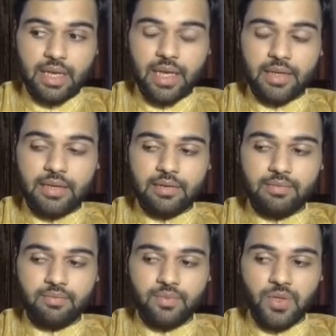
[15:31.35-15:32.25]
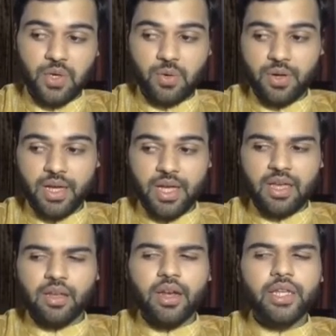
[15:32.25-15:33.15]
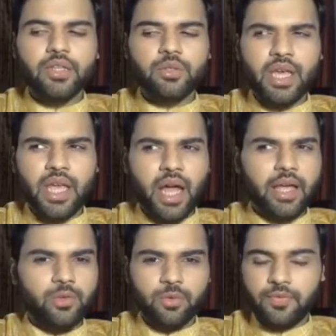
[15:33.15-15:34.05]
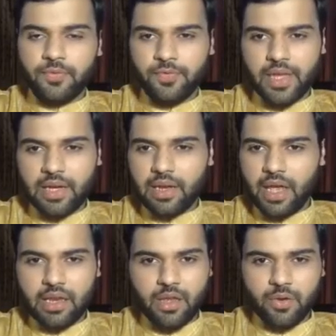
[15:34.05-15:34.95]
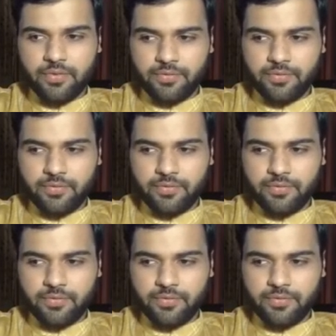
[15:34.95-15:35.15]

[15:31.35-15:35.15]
And you know like today, I don't feel any of